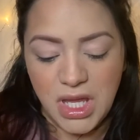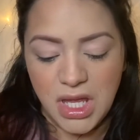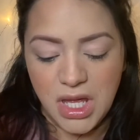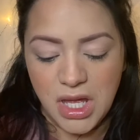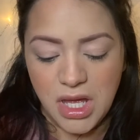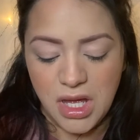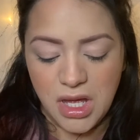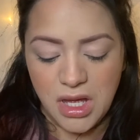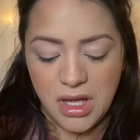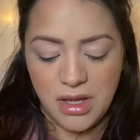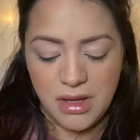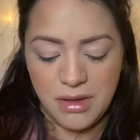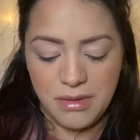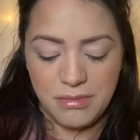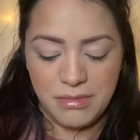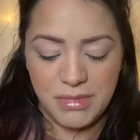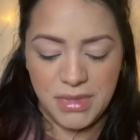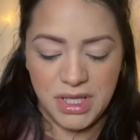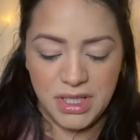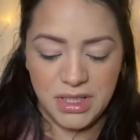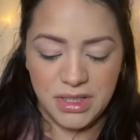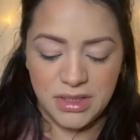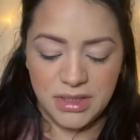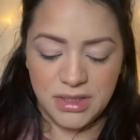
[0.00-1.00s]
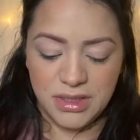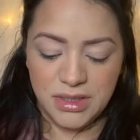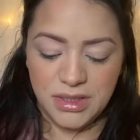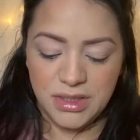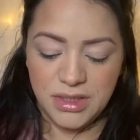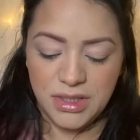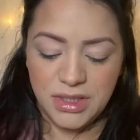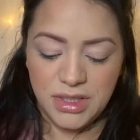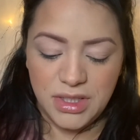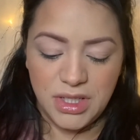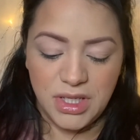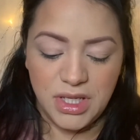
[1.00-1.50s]
I
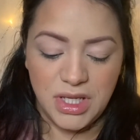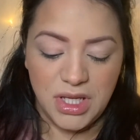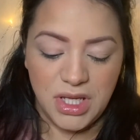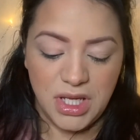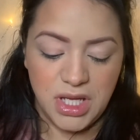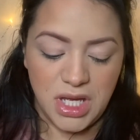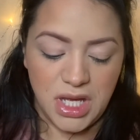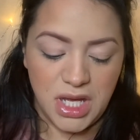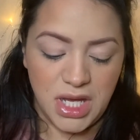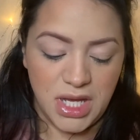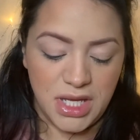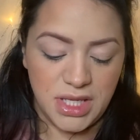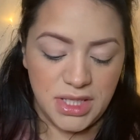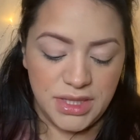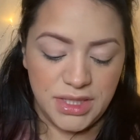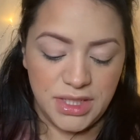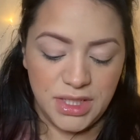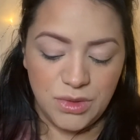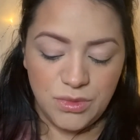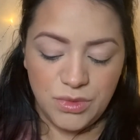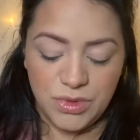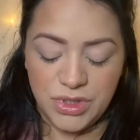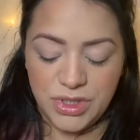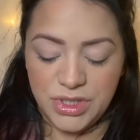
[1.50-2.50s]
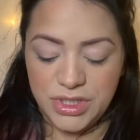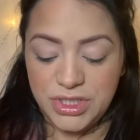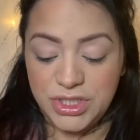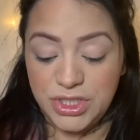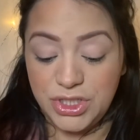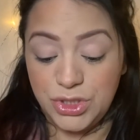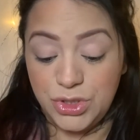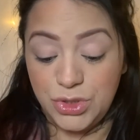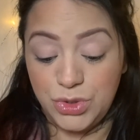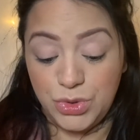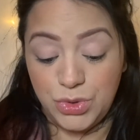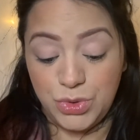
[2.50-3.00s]
think we're going
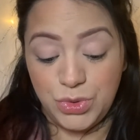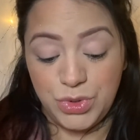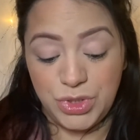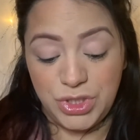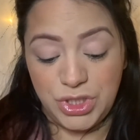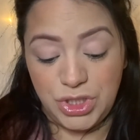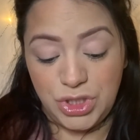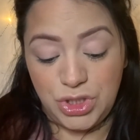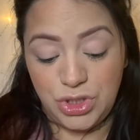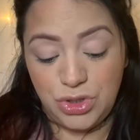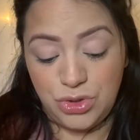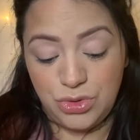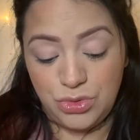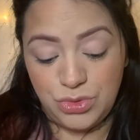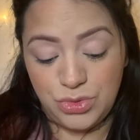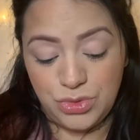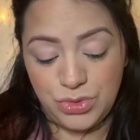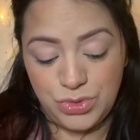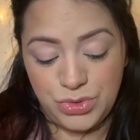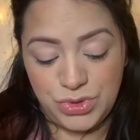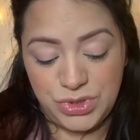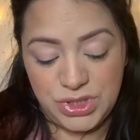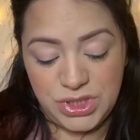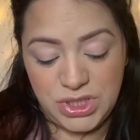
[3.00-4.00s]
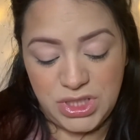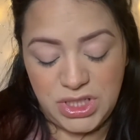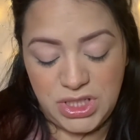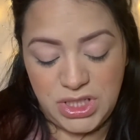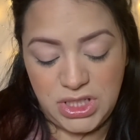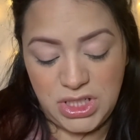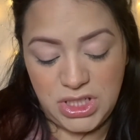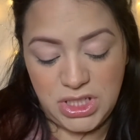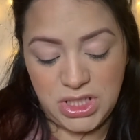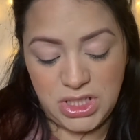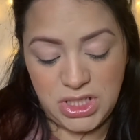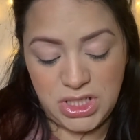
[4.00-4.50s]
to use
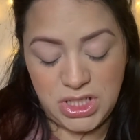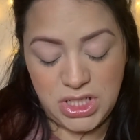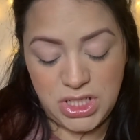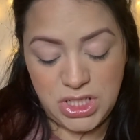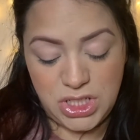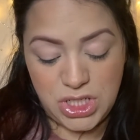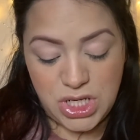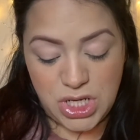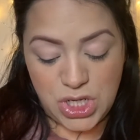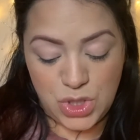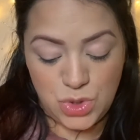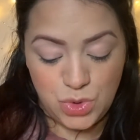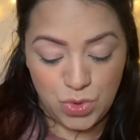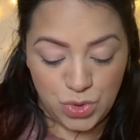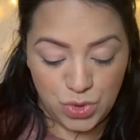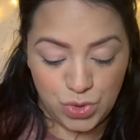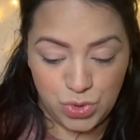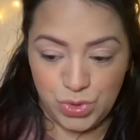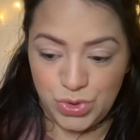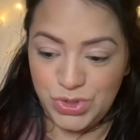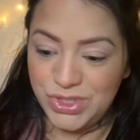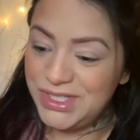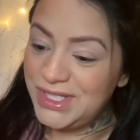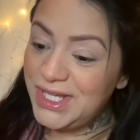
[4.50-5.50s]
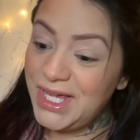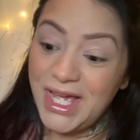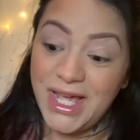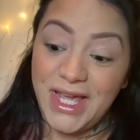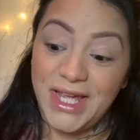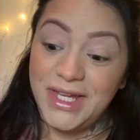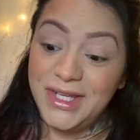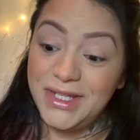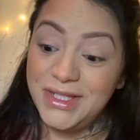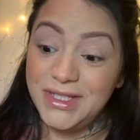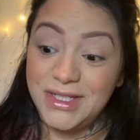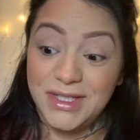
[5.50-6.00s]
the neutral
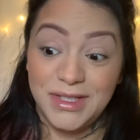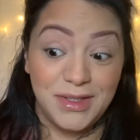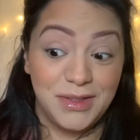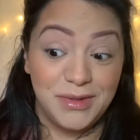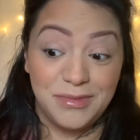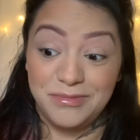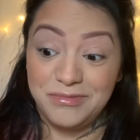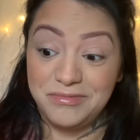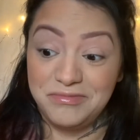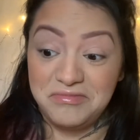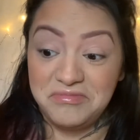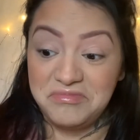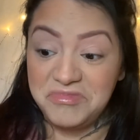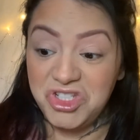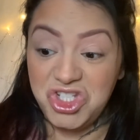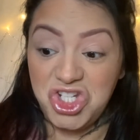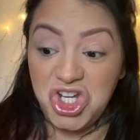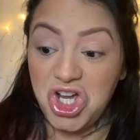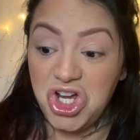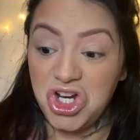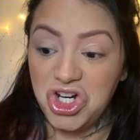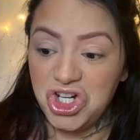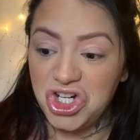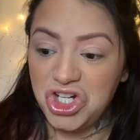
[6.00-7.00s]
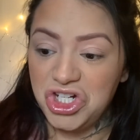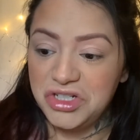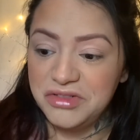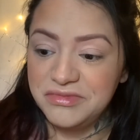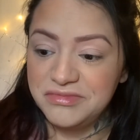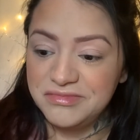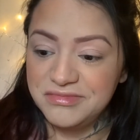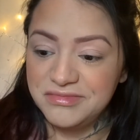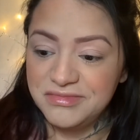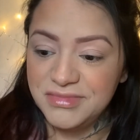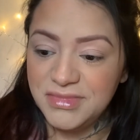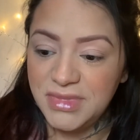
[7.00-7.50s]
side. Shocker.
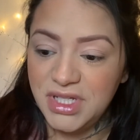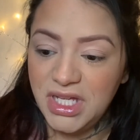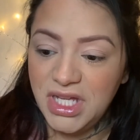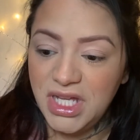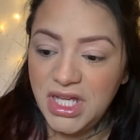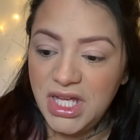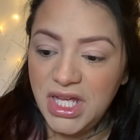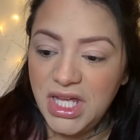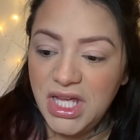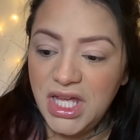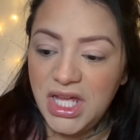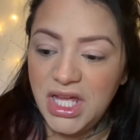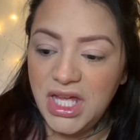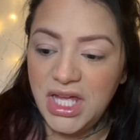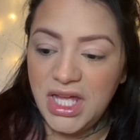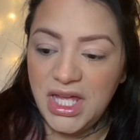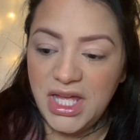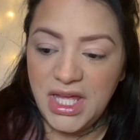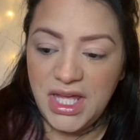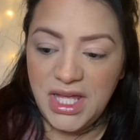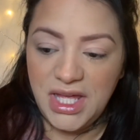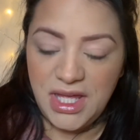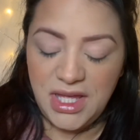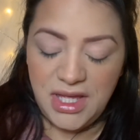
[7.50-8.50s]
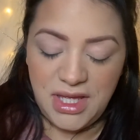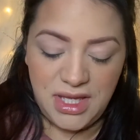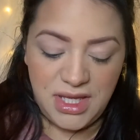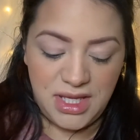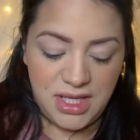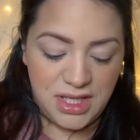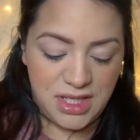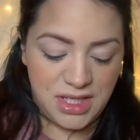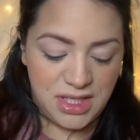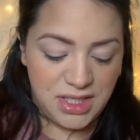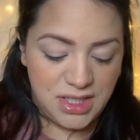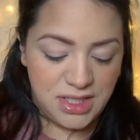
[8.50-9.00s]

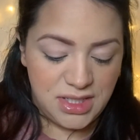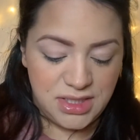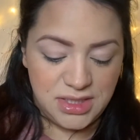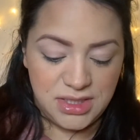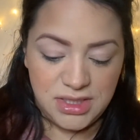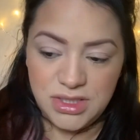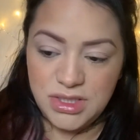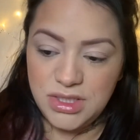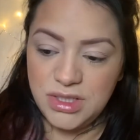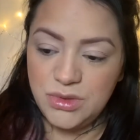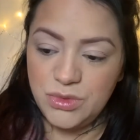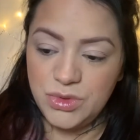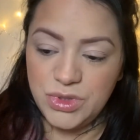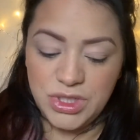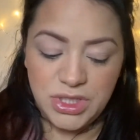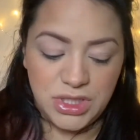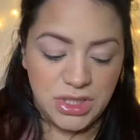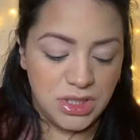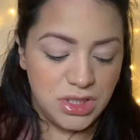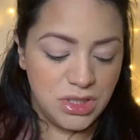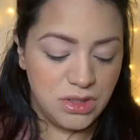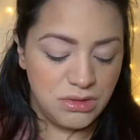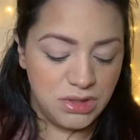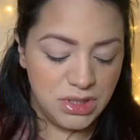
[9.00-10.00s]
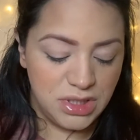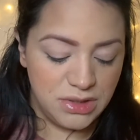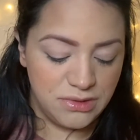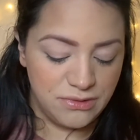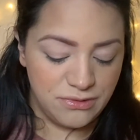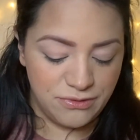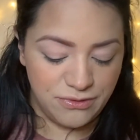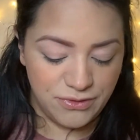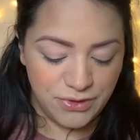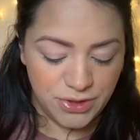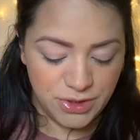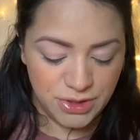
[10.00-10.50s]
And we're gonna go in
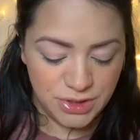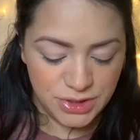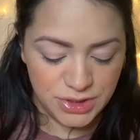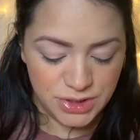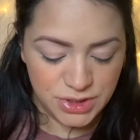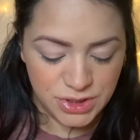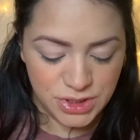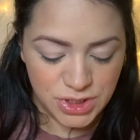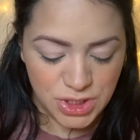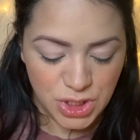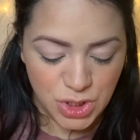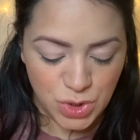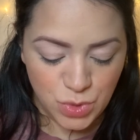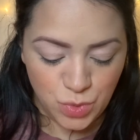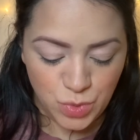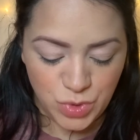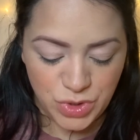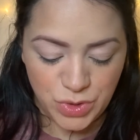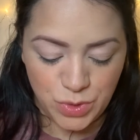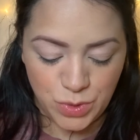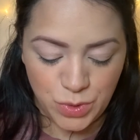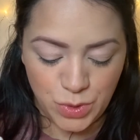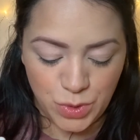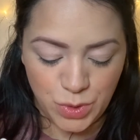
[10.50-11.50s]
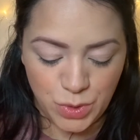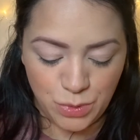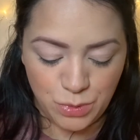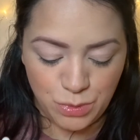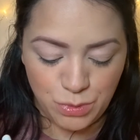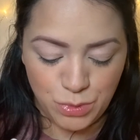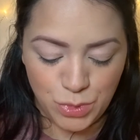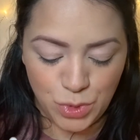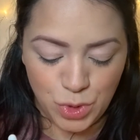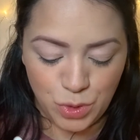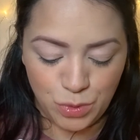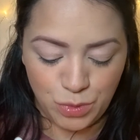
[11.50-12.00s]
first with
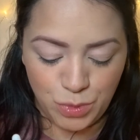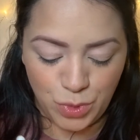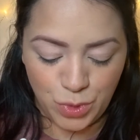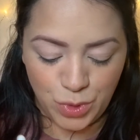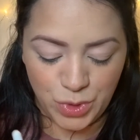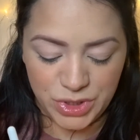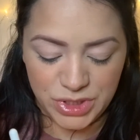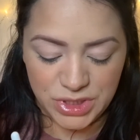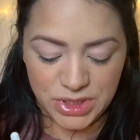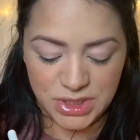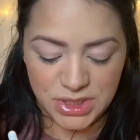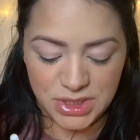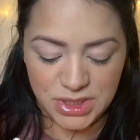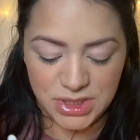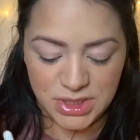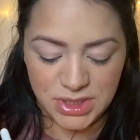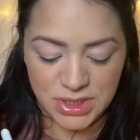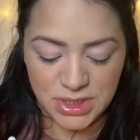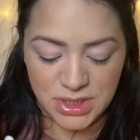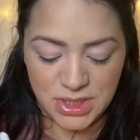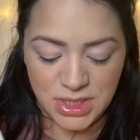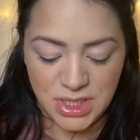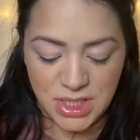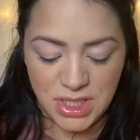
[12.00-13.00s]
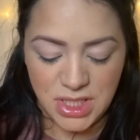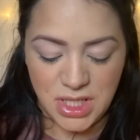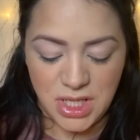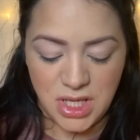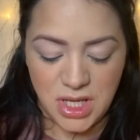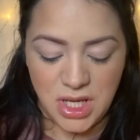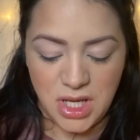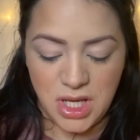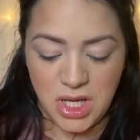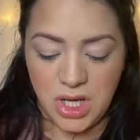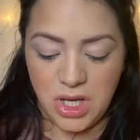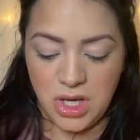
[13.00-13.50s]
Moo Point.
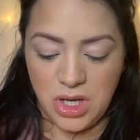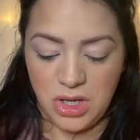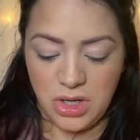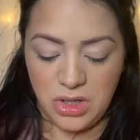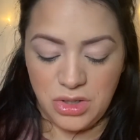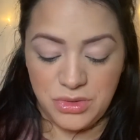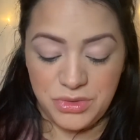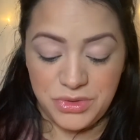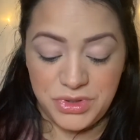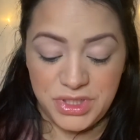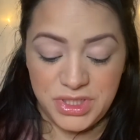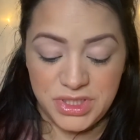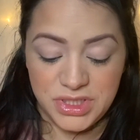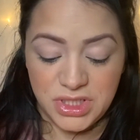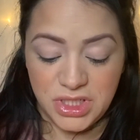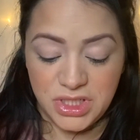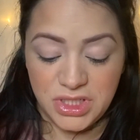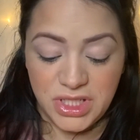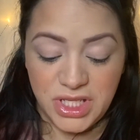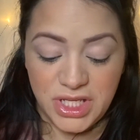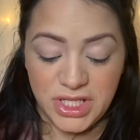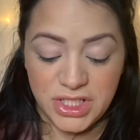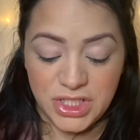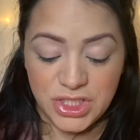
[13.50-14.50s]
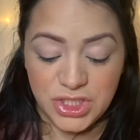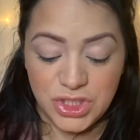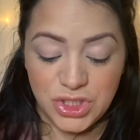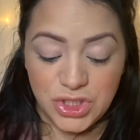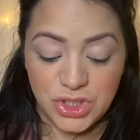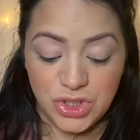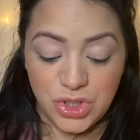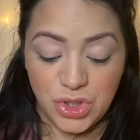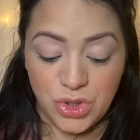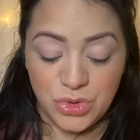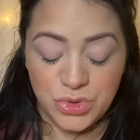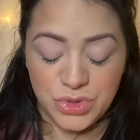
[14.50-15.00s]
Oh, these are like
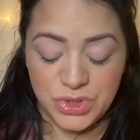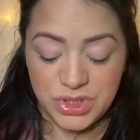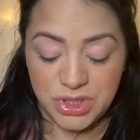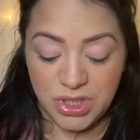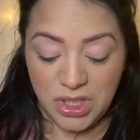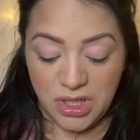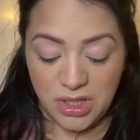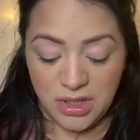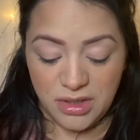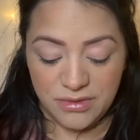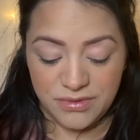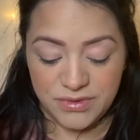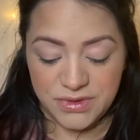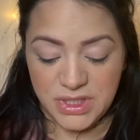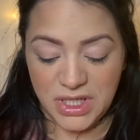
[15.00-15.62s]
so soft.